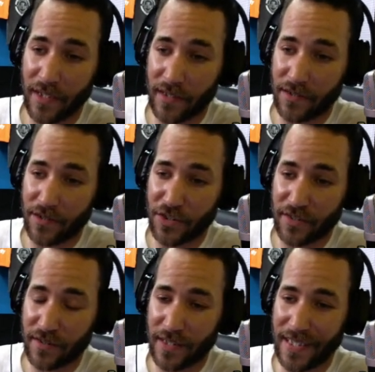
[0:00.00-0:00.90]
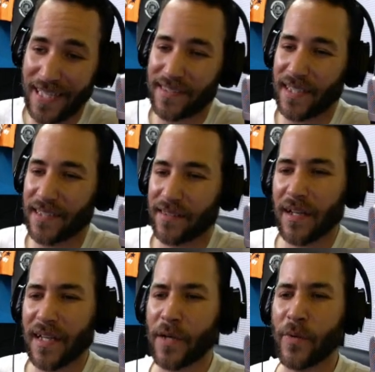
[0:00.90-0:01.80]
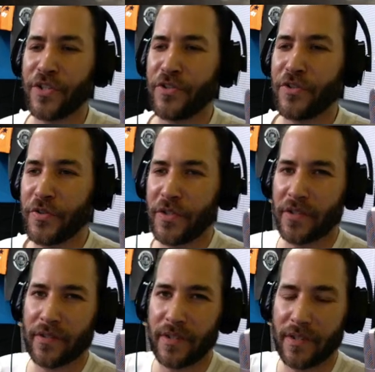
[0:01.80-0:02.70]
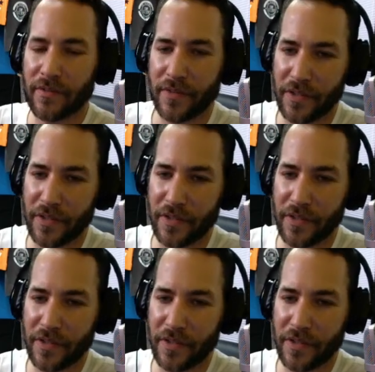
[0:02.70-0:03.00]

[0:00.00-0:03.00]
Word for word: and just it's it's kind of like when you do your your